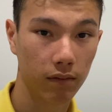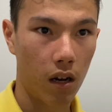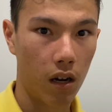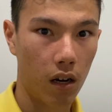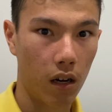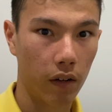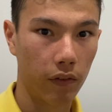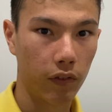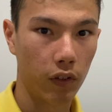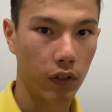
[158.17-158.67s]

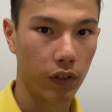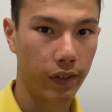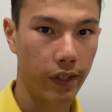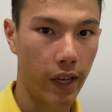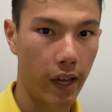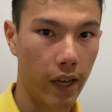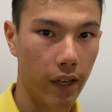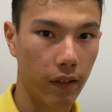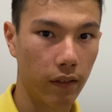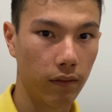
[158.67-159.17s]
iPhone
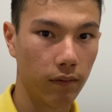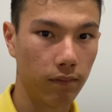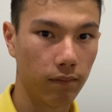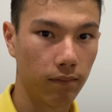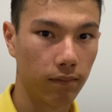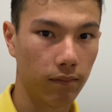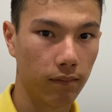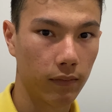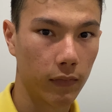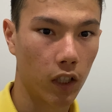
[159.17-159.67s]
10
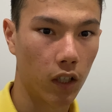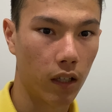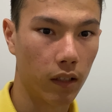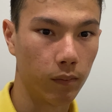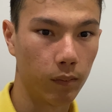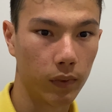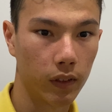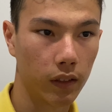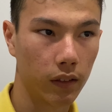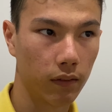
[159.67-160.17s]

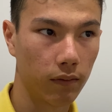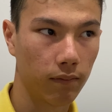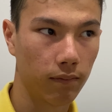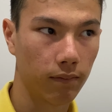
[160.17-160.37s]
times.